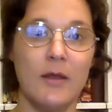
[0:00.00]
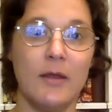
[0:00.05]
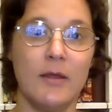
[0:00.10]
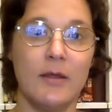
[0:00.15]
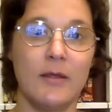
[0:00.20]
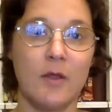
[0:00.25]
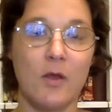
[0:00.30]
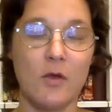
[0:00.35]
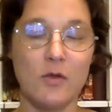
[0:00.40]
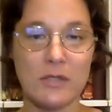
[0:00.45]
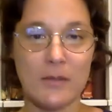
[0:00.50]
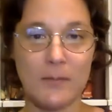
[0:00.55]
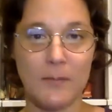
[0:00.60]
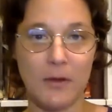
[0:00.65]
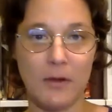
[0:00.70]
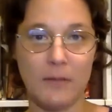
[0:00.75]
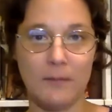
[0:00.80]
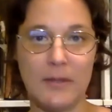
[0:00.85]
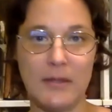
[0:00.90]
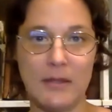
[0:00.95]
Goes up
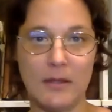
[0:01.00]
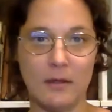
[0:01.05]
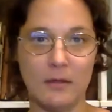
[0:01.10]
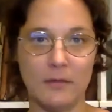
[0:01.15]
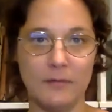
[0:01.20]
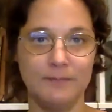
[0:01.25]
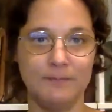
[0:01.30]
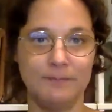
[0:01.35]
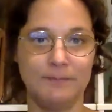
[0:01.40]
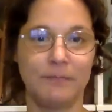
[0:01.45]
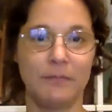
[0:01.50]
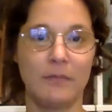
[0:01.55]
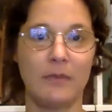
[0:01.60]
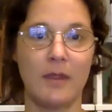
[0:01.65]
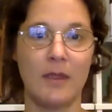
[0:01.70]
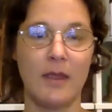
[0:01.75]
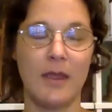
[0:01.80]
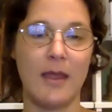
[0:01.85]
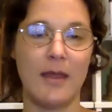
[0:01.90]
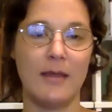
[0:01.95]
on appeal.
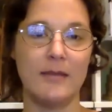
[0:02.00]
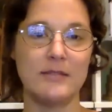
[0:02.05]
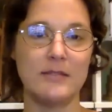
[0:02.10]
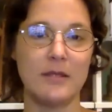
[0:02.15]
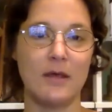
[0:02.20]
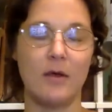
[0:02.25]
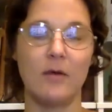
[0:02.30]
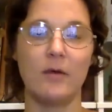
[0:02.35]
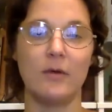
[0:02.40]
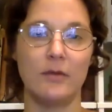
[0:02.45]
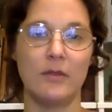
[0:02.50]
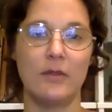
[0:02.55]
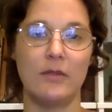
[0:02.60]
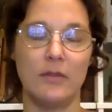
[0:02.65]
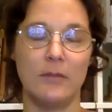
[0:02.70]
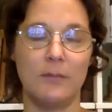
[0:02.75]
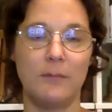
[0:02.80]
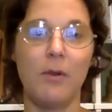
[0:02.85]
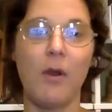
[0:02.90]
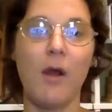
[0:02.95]
And
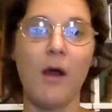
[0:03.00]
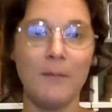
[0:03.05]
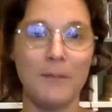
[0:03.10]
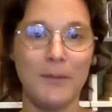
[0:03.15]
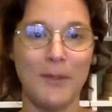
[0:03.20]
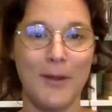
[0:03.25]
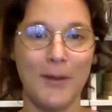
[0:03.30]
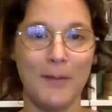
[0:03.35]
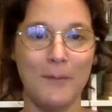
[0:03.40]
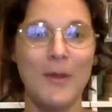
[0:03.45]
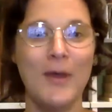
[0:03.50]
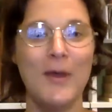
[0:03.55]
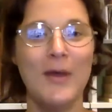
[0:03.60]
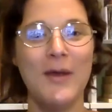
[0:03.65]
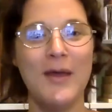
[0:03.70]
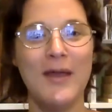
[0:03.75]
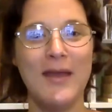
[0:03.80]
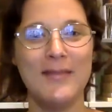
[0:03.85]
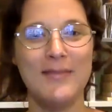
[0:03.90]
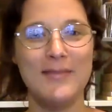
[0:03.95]
the problem
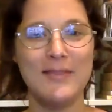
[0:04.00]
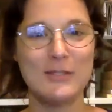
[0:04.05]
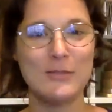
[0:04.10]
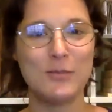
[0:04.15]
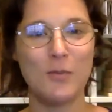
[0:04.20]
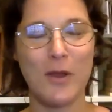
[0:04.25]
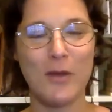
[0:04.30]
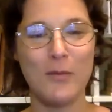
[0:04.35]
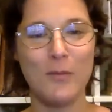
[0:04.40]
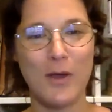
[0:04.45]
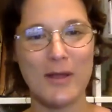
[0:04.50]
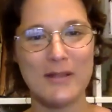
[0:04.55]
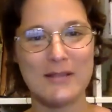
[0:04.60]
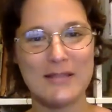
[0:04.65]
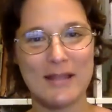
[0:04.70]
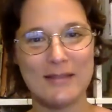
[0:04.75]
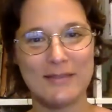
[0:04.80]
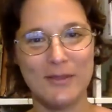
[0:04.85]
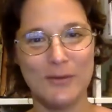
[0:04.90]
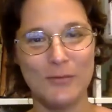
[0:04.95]
in this one was
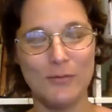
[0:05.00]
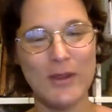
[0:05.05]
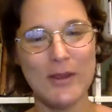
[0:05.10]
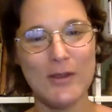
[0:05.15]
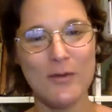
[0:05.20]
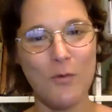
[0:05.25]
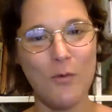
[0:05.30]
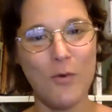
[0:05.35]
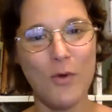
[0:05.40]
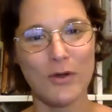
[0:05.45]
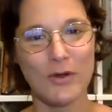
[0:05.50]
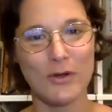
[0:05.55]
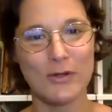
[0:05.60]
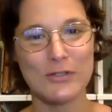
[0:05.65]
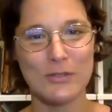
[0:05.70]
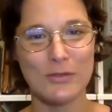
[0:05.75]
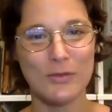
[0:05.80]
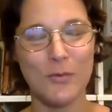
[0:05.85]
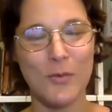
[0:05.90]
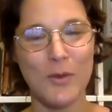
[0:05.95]
that the written order,
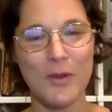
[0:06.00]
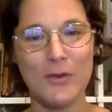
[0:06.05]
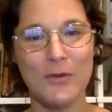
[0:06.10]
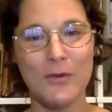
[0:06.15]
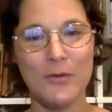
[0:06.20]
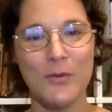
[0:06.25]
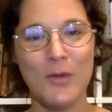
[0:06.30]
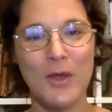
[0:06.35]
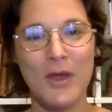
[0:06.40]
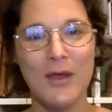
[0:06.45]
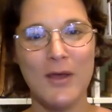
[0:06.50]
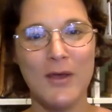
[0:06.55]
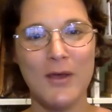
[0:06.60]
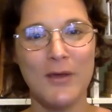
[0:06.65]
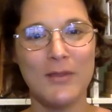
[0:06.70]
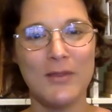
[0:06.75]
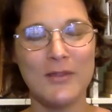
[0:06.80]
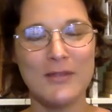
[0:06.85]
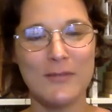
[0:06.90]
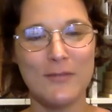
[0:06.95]
so
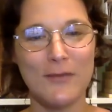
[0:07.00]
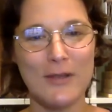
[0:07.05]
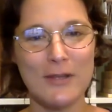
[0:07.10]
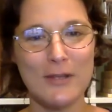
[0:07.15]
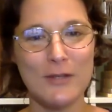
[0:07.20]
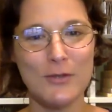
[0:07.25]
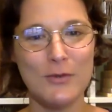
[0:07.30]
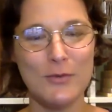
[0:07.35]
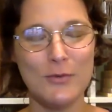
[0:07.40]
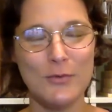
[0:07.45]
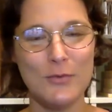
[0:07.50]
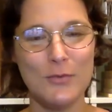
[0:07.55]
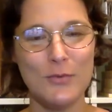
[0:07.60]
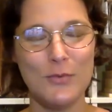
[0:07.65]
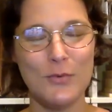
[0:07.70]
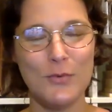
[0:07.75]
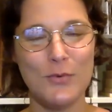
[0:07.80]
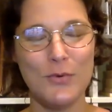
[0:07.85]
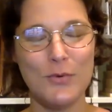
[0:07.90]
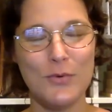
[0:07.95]
the defendant
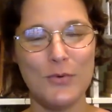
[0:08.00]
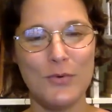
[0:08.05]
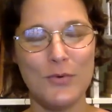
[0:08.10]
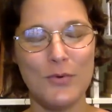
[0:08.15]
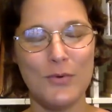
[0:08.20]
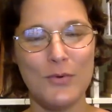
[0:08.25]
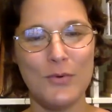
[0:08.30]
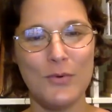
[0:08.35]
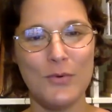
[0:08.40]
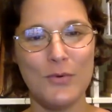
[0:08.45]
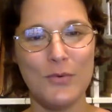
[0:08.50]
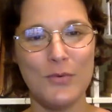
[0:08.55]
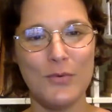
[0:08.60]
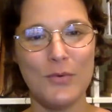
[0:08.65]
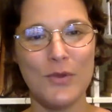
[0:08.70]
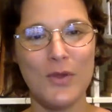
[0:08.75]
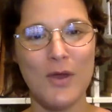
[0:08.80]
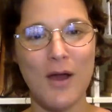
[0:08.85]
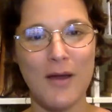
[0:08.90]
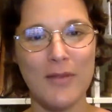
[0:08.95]
who
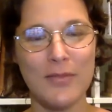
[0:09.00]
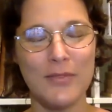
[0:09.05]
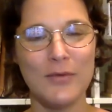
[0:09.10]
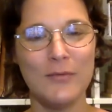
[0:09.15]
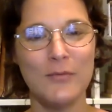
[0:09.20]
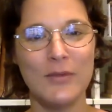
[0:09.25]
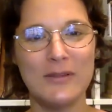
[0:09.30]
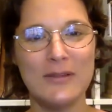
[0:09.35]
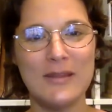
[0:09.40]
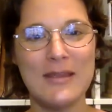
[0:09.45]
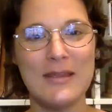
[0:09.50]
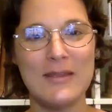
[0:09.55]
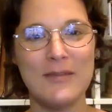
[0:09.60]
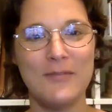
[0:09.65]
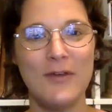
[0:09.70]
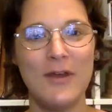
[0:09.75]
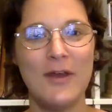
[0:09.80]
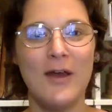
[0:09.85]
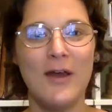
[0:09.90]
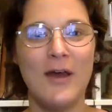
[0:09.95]
got the
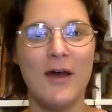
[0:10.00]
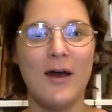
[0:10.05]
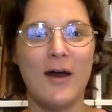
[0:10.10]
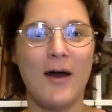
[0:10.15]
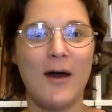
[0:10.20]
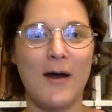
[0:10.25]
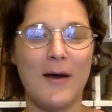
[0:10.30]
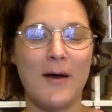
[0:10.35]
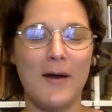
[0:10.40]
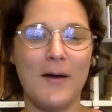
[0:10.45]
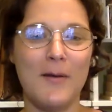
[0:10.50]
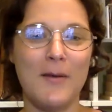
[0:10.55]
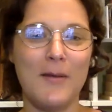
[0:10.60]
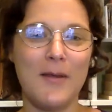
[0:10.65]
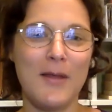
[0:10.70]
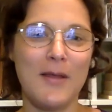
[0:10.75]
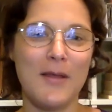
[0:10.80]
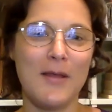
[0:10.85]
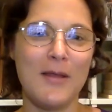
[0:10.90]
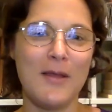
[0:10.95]
relief
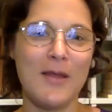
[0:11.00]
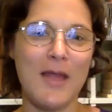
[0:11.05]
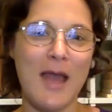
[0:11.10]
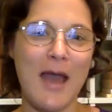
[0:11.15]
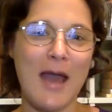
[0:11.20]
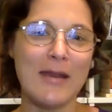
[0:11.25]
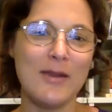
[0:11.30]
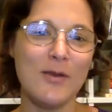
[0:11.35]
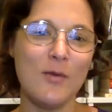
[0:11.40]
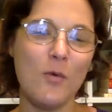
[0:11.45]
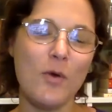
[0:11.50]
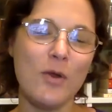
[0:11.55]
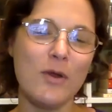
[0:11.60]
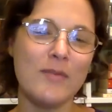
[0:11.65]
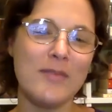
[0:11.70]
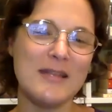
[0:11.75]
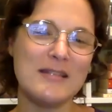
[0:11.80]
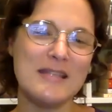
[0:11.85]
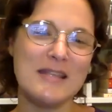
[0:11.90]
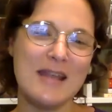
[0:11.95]
had an order
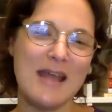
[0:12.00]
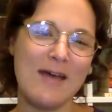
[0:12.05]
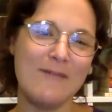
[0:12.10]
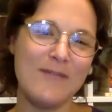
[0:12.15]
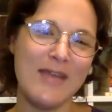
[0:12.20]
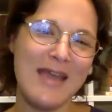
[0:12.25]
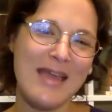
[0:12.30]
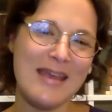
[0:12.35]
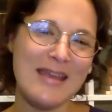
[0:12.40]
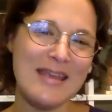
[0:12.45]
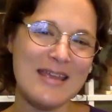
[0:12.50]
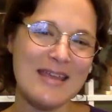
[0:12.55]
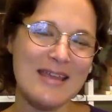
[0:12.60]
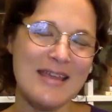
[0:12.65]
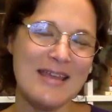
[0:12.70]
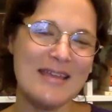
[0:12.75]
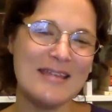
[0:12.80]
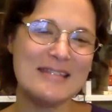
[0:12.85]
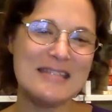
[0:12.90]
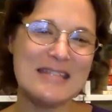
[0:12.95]
that didn't have any
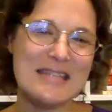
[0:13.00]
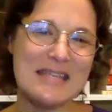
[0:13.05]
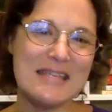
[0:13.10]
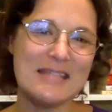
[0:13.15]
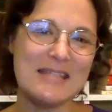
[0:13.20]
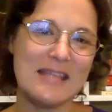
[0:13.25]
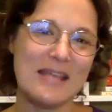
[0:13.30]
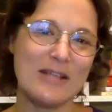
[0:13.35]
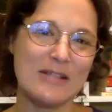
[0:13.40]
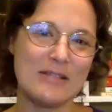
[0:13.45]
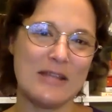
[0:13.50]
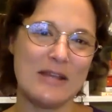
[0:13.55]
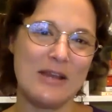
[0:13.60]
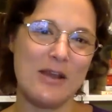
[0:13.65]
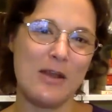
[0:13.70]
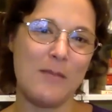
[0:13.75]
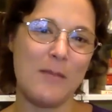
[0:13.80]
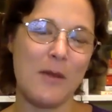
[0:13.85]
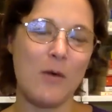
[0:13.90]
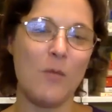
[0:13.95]
details in
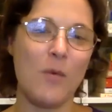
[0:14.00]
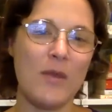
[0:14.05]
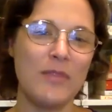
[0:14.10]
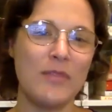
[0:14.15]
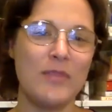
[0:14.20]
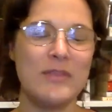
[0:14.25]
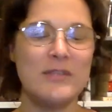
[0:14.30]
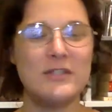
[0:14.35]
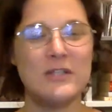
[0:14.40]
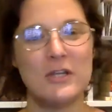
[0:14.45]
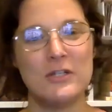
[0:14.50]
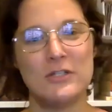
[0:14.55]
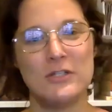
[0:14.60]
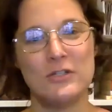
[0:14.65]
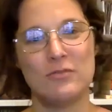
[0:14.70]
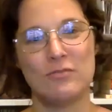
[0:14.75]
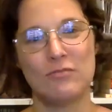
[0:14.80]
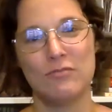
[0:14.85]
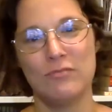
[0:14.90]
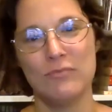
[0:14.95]
it about what the
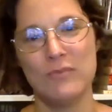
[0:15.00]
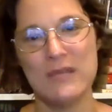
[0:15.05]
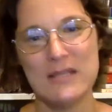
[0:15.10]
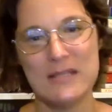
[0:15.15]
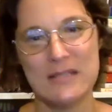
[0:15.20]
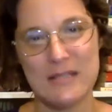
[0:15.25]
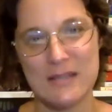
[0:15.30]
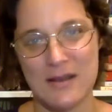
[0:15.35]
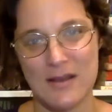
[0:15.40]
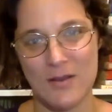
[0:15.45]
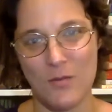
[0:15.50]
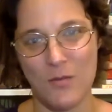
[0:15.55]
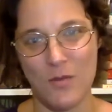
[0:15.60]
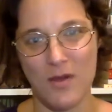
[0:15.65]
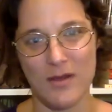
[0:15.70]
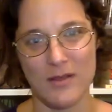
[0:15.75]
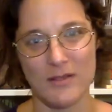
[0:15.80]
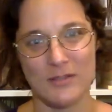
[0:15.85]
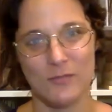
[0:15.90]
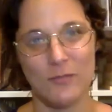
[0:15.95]
judge's reasoning
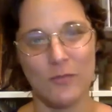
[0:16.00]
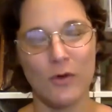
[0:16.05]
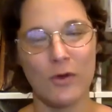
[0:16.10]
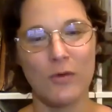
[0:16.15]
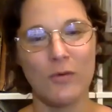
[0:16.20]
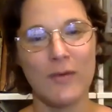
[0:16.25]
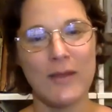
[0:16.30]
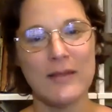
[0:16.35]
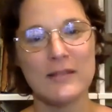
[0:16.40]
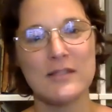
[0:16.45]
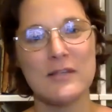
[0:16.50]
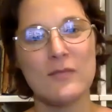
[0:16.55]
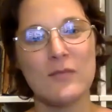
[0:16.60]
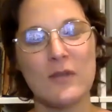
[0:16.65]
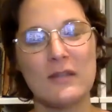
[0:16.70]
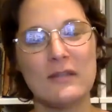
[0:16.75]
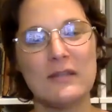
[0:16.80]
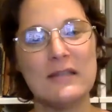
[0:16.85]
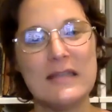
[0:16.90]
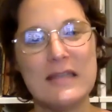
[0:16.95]
was for granting
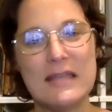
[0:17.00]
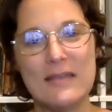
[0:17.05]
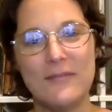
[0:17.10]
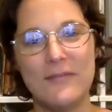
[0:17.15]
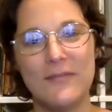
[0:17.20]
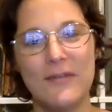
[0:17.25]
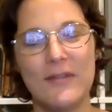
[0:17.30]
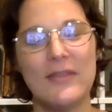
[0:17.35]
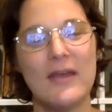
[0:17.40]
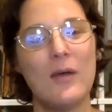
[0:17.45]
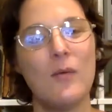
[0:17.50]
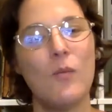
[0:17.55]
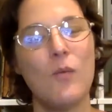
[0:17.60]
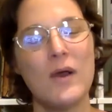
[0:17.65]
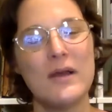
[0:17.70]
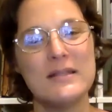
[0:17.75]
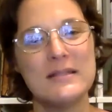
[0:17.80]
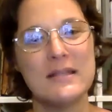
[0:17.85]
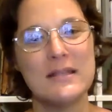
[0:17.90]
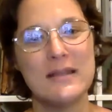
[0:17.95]
relief that
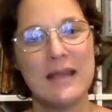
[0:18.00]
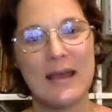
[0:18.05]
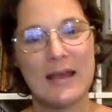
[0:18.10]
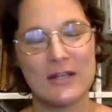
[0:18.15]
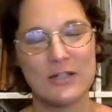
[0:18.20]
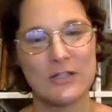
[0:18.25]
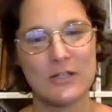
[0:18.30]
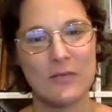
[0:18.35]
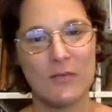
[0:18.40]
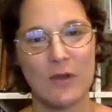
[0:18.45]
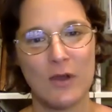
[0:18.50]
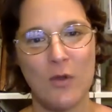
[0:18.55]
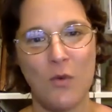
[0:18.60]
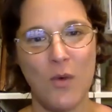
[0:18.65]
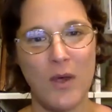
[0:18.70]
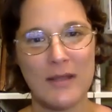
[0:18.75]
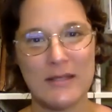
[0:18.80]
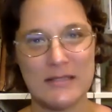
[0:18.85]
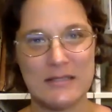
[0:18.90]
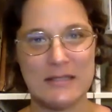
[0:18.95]
wasn't actually
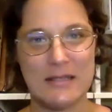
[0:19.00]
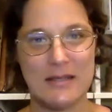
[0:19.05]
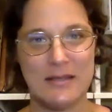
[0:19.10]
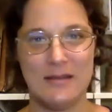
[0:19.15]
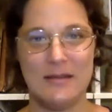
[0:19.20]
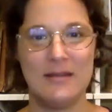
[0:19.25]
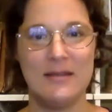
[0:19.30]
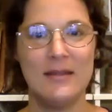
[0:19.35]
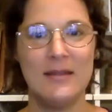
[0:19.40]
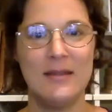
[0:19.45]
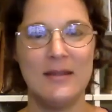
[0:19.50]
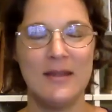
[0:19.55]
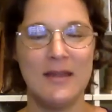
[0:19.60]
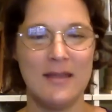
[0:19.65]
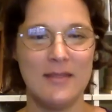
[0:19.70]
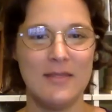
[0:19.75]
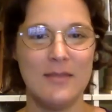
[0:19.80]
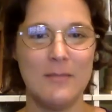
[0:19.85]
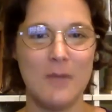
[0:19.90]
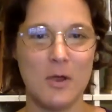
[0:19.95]
requested
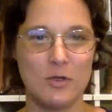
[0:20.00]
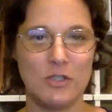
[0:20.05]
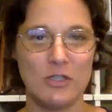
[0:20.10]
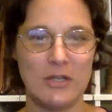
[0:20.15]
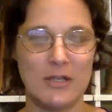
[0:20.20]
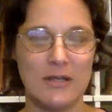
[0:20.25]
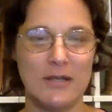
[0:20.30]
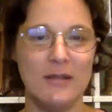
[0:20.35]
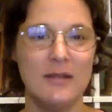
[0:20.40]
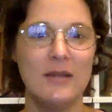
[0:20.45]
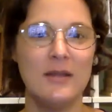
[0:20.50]
in the motion.